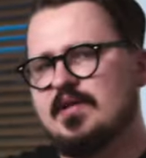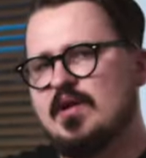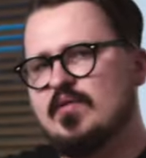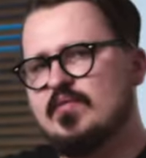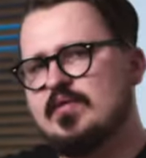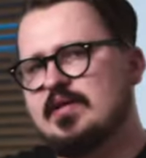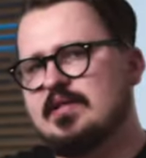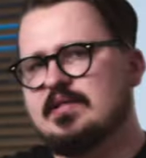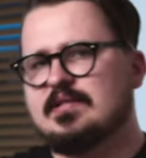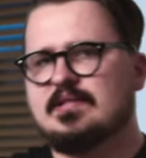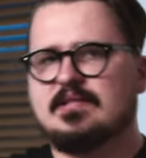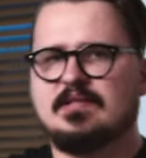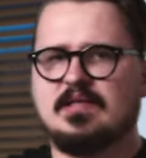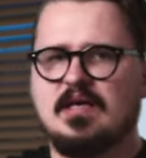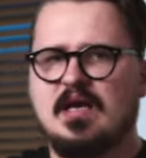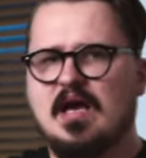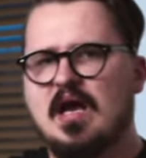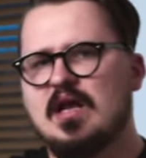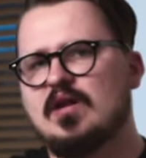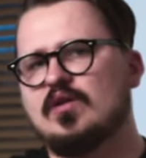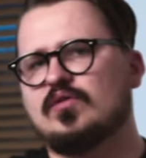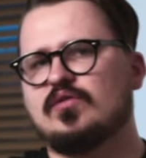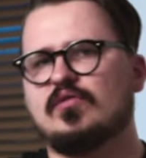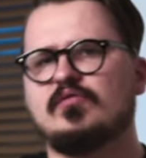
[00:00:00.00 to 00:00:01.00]
There is
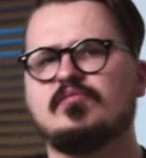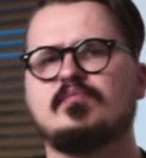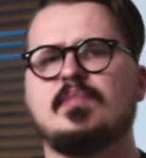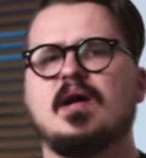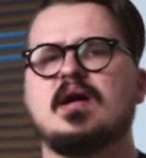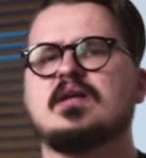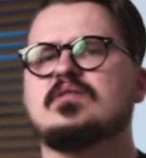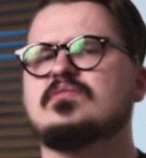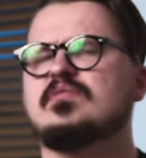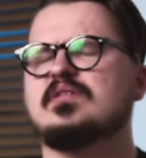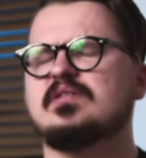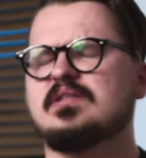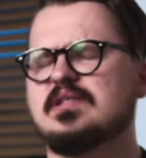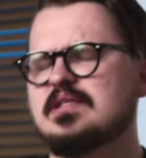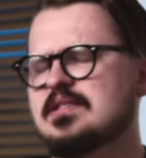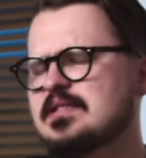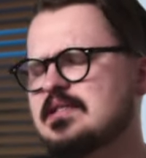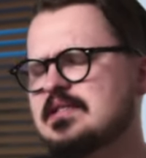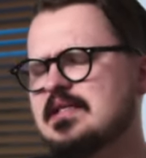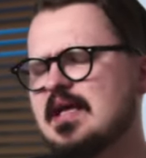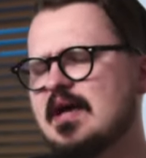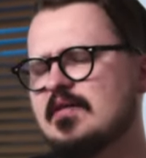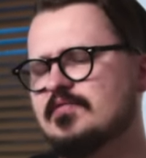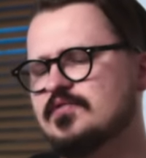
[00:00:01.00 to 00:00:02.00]
a lot of background and
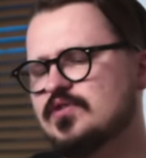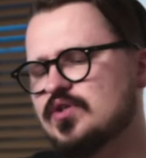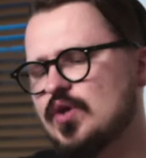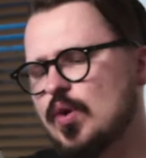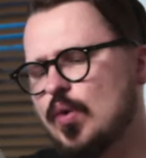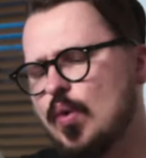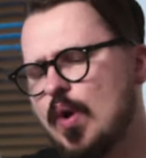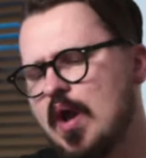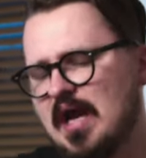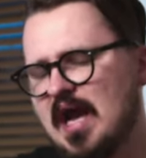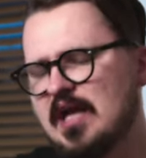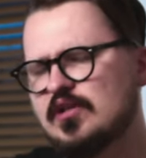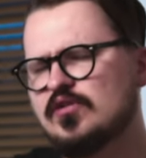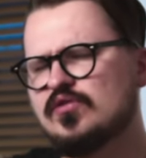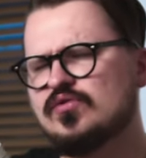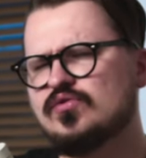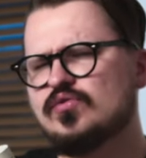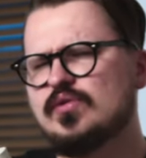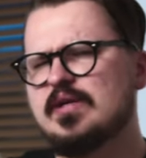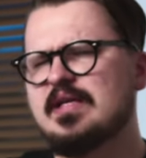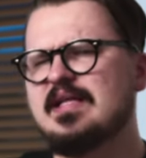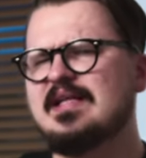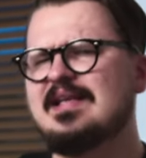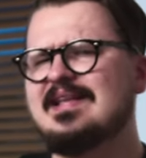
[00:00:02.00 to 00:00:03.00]
stuff, so I
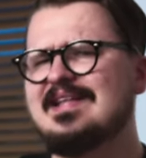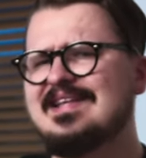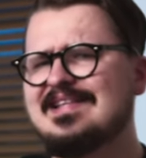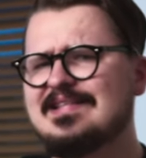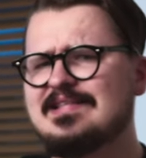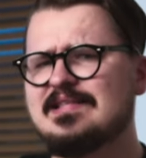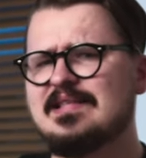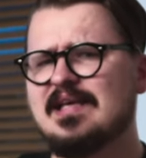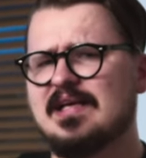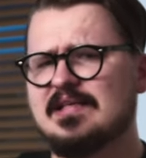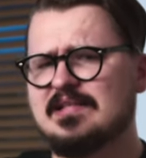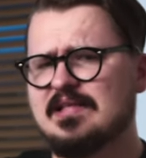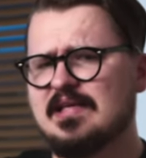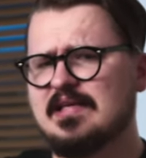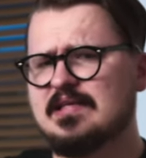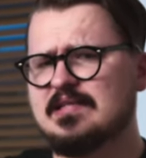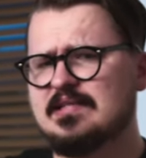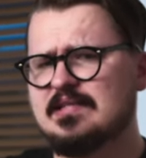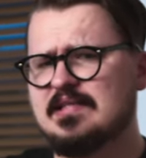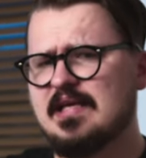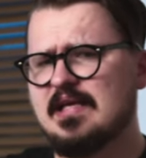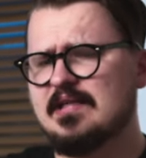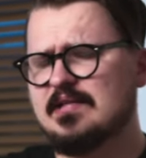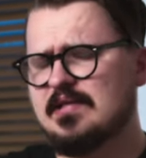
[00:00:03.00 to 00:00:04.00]
don't really need that
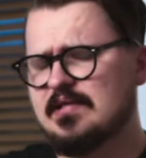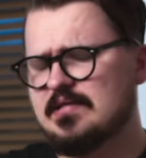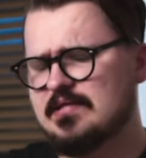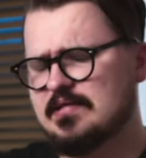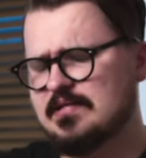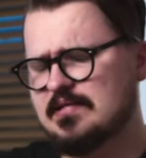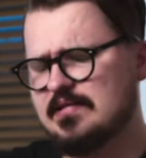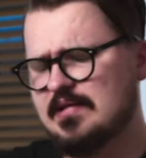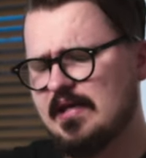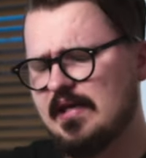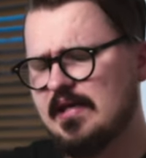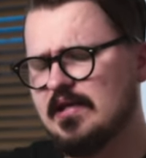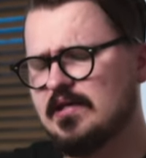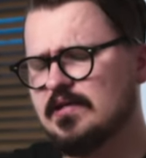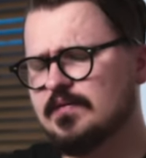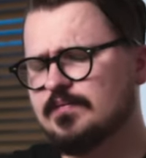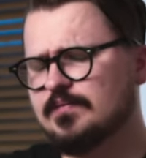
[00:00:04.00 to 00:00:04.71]
extended stick.